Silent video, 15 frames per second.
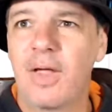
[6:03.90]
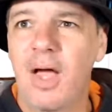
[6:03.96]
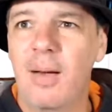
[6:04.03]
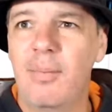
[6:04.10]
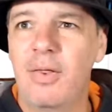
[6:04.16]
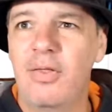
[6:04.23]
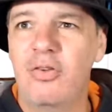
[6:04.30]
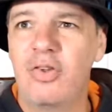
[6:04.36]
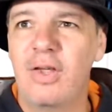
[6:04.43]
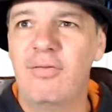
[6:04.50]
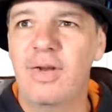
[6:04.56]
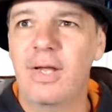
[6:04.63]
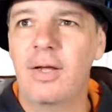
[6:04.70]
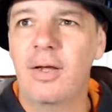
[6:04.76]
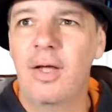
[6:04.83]
this
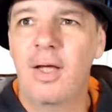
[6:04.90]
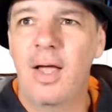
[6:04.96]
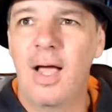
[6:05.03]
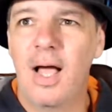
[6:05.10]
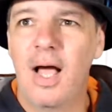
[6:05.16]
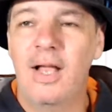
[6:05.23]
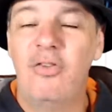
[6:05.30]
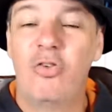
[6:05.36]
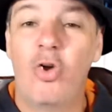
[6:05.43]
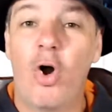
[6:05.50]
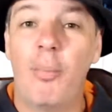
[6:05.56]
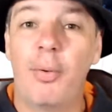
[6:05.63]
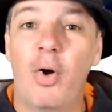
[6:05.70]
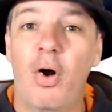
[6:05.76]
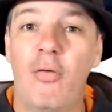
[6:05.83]
evening. A
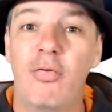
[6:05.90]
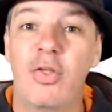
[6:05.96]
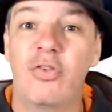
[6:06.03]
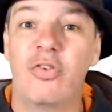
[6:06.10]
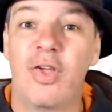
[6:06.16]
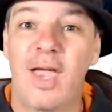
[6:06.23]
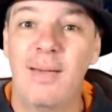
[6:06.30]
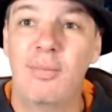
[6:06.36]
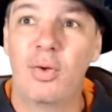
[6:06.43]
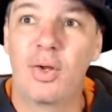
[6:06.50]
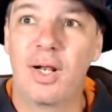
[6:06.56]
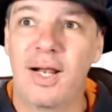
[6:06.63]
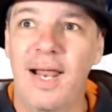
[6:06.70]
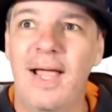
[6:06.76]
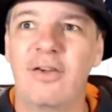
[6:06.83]
top of the table
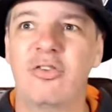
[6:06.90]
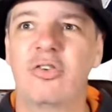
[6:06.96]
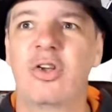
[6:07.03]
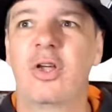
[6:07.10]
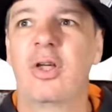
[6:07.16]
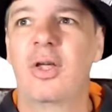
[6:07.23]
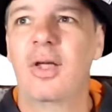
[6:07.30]
clash.